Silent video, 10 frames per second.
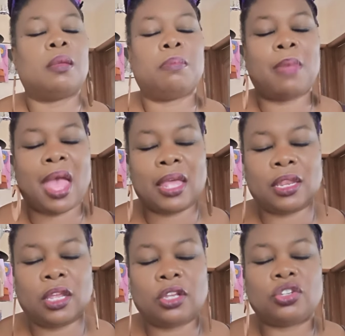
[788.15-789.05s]

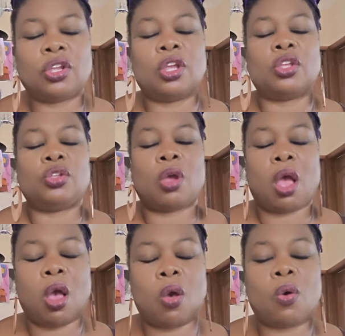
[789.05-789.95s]
Manage your
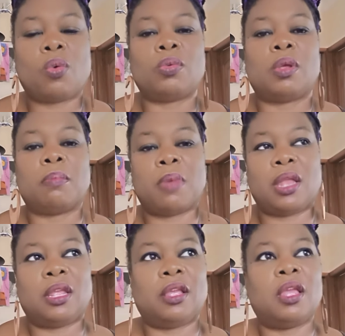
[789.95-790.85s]
own
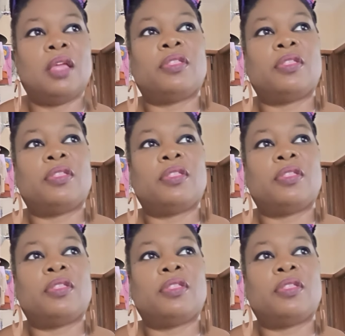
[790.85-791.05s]
money.